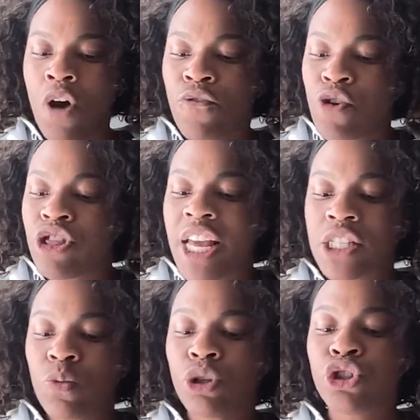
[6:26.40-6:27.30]
for
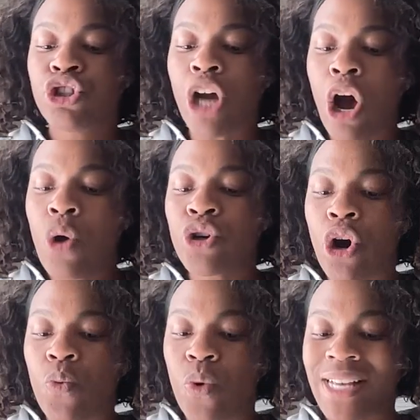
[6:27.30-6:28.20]
this will show
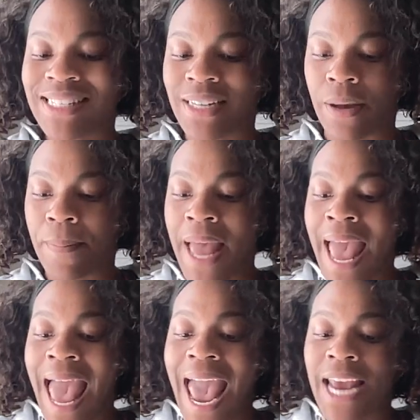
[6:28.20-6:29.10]
your wisdom
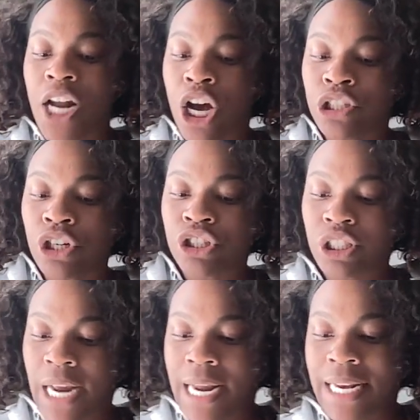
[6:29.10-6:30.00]
and
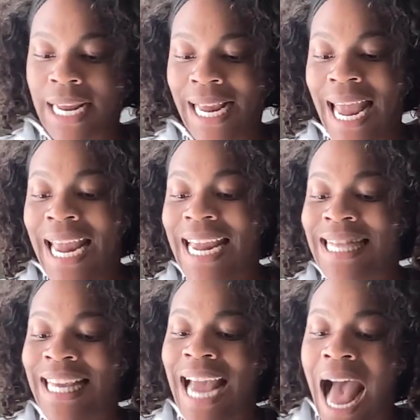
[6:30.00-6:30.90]
understanding
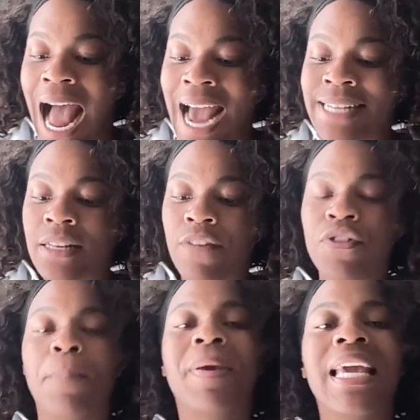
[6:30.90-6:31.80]
in the eyes of
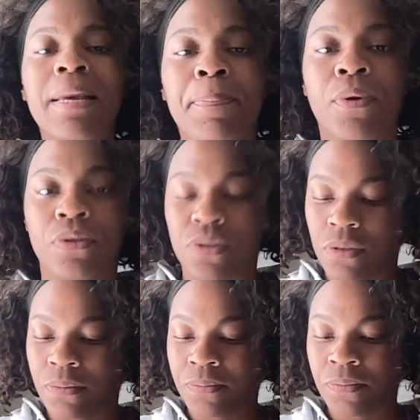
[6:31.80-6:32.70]
the peoples.
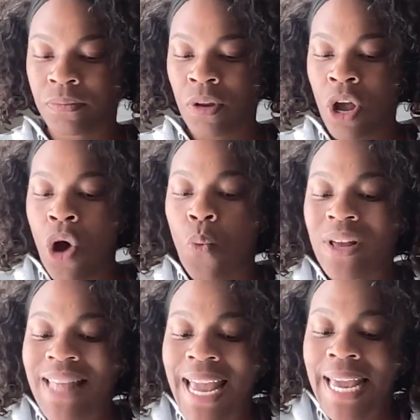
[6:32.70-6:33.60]

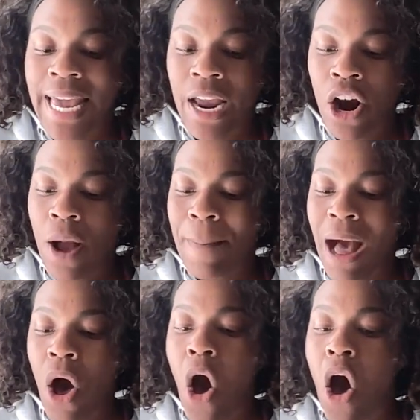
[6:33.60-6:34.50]
When they hear
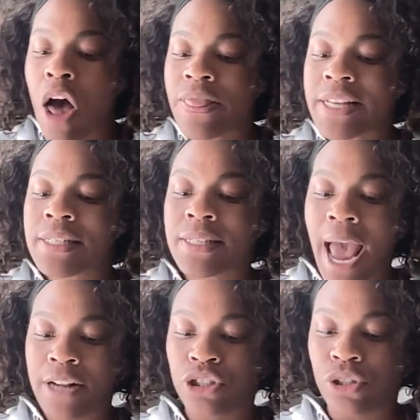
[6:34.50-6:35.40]
about all these
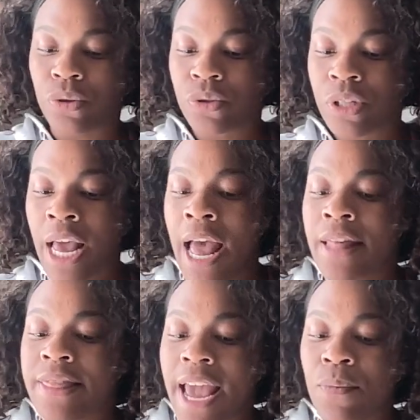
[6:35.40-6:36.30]
statutes,
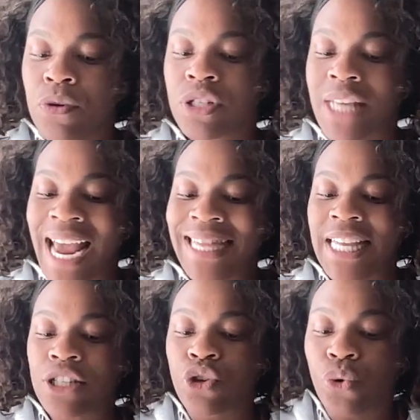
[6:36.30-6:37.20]
they will say,
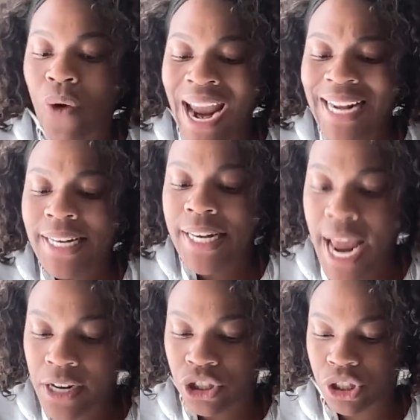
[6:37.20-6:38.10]
this great
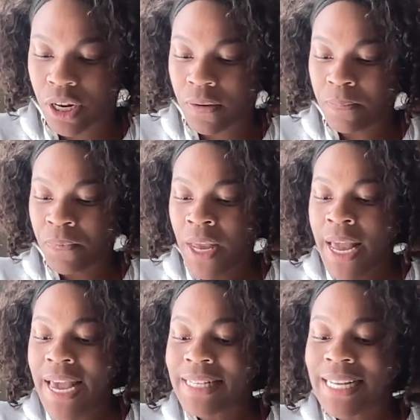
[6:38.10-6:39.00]
nation
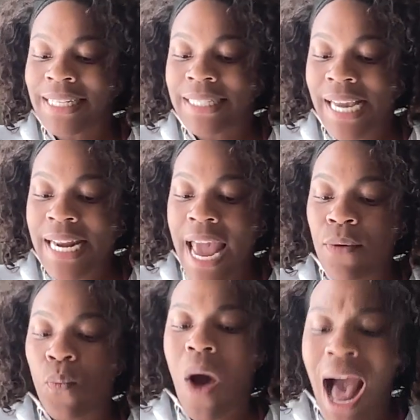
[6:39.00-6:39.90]
is indeed a
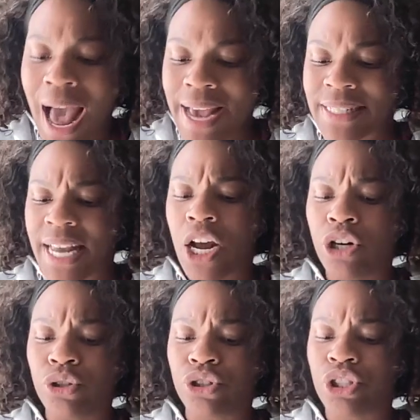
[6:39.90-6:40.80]
wise and
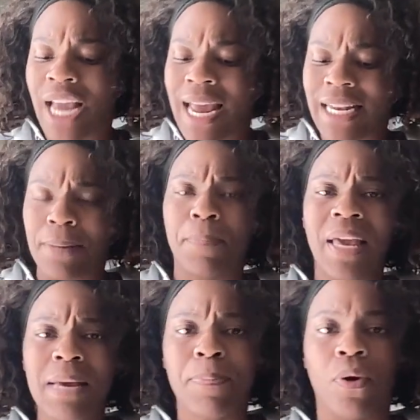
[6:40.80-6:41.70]
understanding
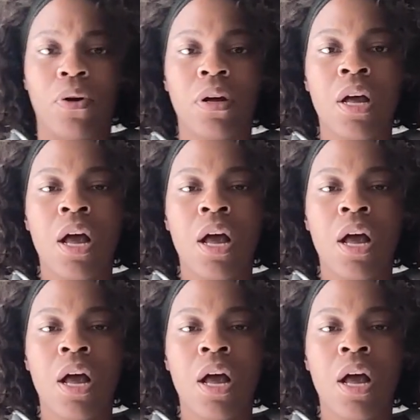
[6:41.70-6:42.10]
people.